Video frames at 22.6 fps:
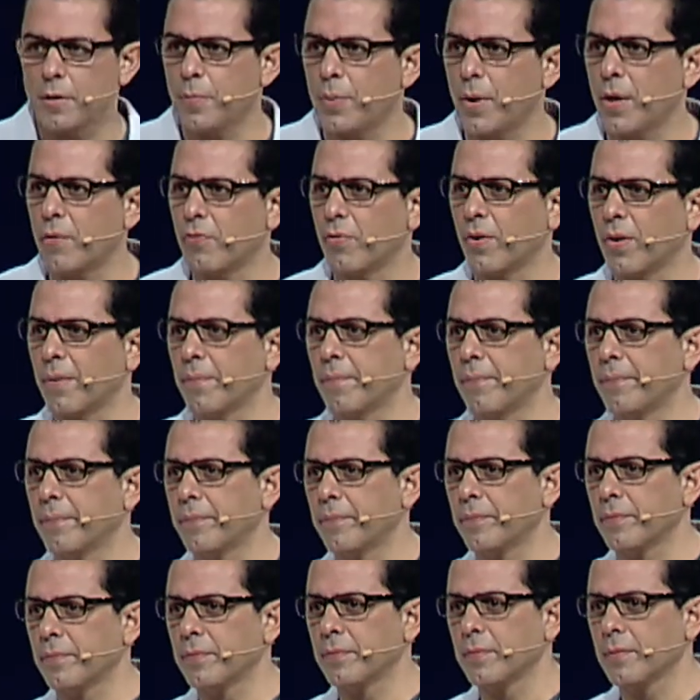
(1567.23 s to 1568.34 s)
You pray for them.
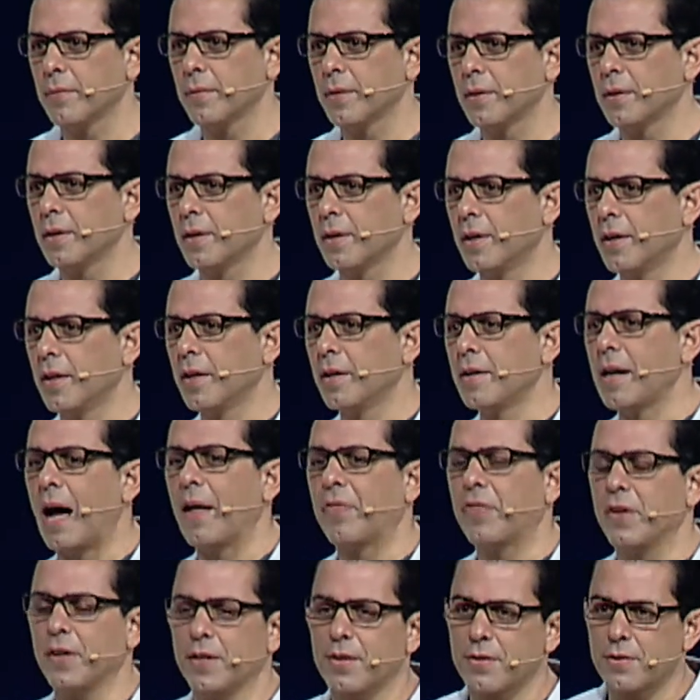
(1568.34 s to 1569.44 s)

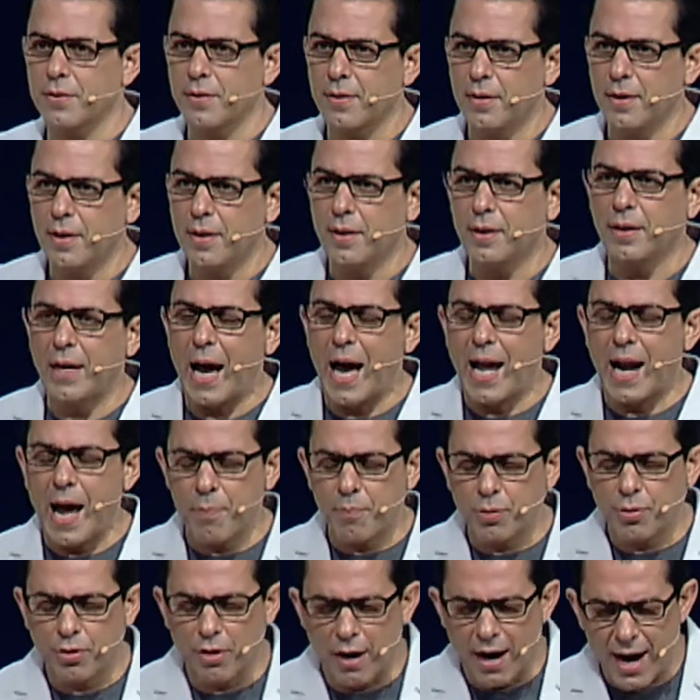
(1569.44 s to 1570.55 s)
Not this God, I
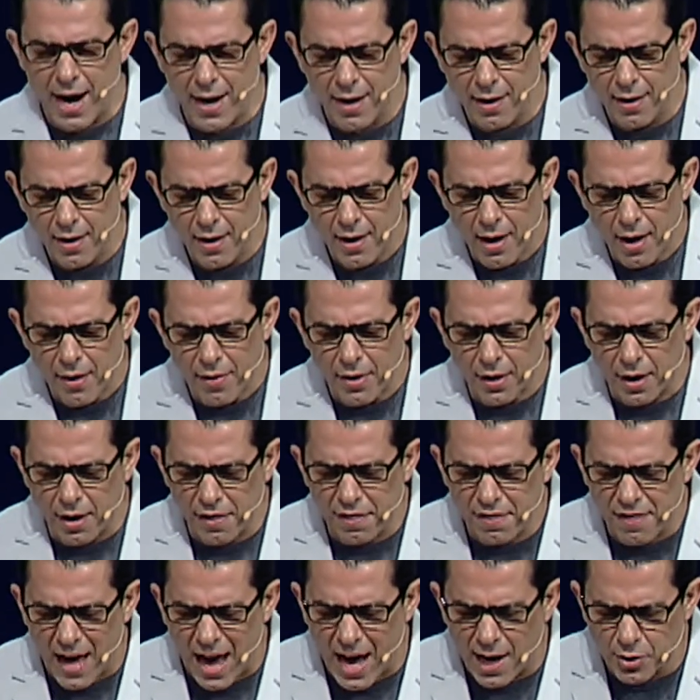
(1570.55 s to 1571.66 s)
pray that a
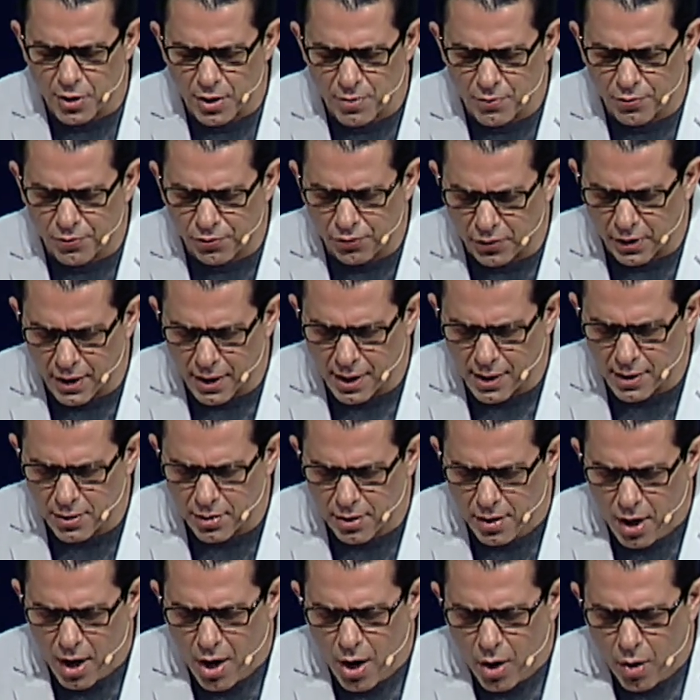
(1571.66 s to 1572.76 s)
thousand
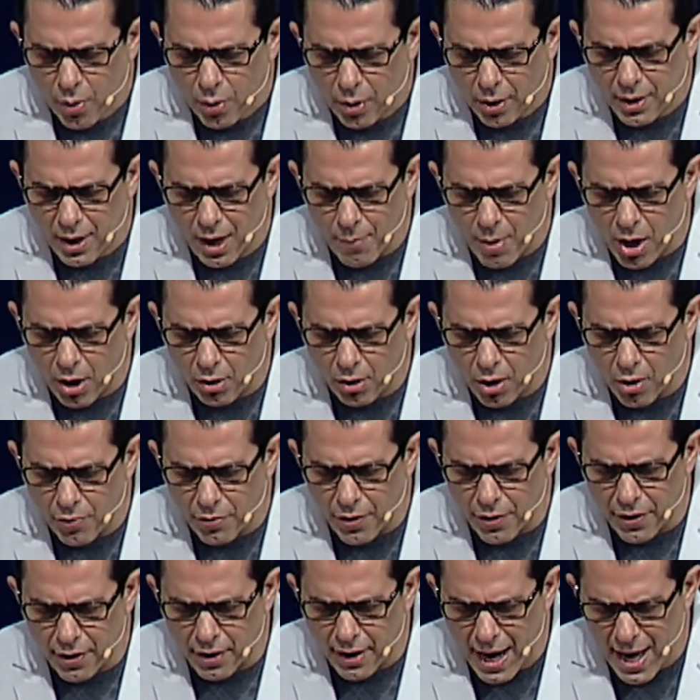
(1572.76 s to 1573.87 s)
fleas will come all
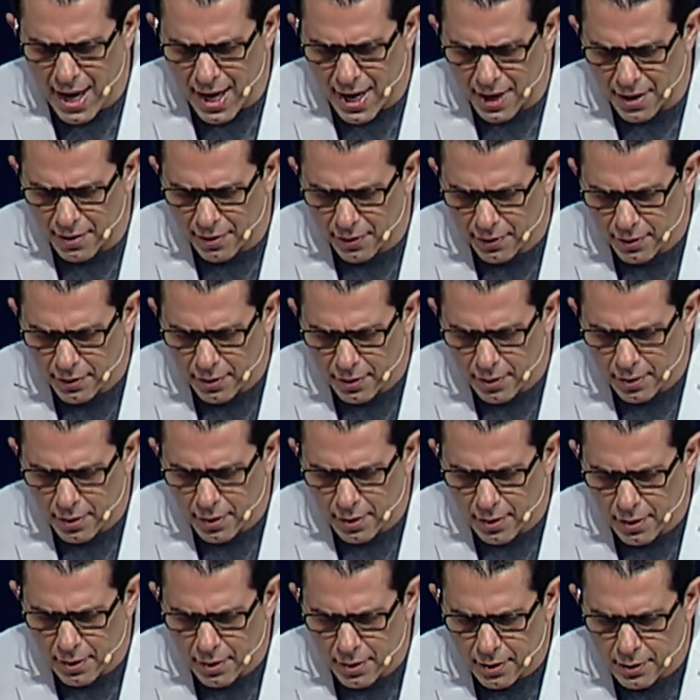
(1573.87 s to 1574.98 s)
over their head,
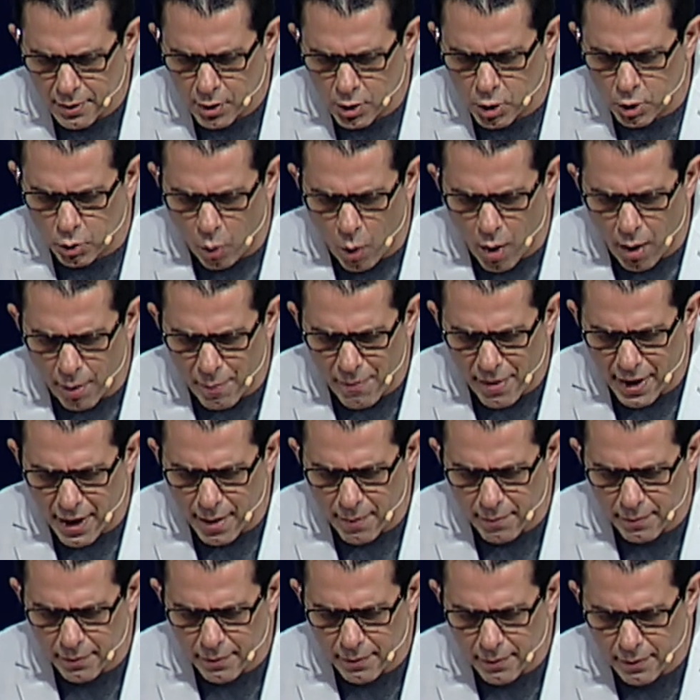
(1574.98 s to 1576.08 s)
swarm them,
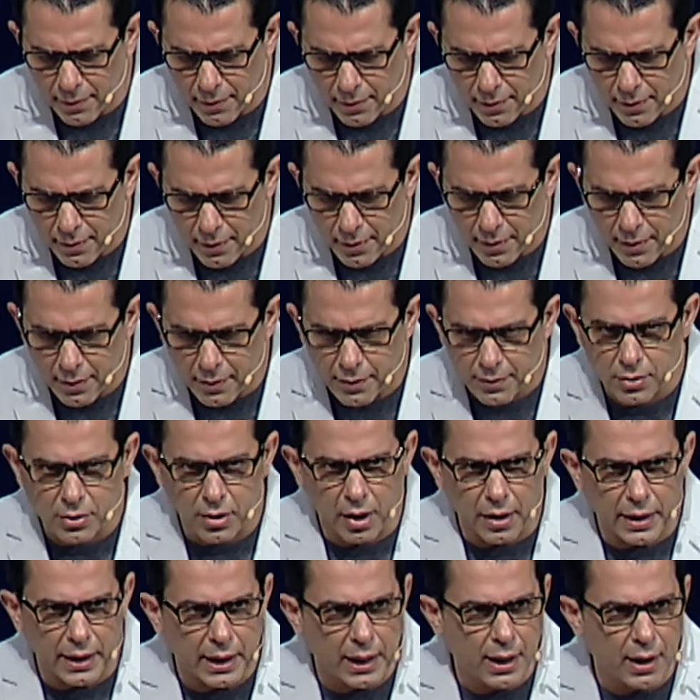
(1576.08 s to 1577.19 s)

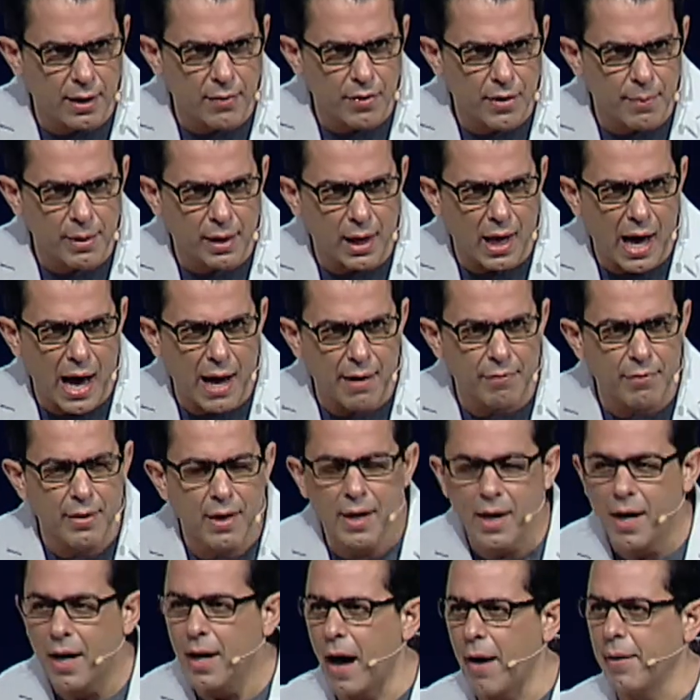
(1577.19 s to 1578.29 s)
start eating them alive.
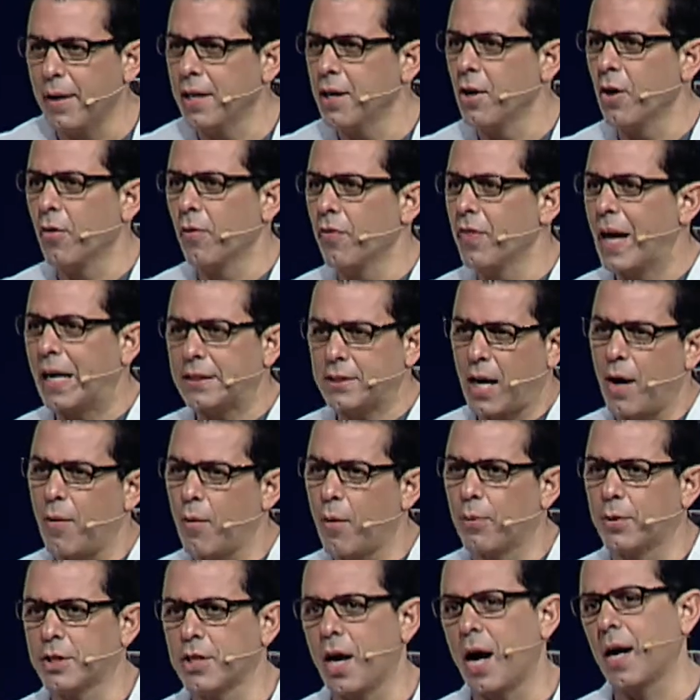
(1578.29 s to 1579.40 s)
Uh, you know, that's not
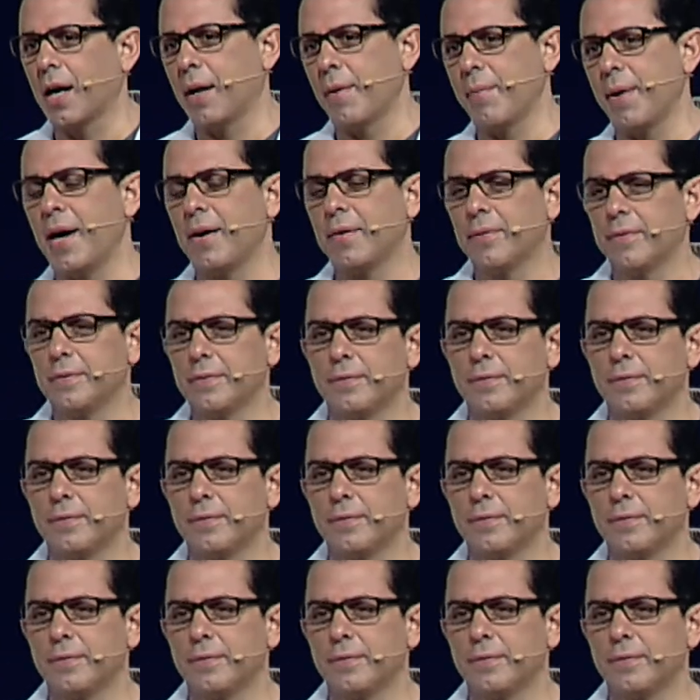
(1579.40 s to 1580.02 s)
what we're talking about.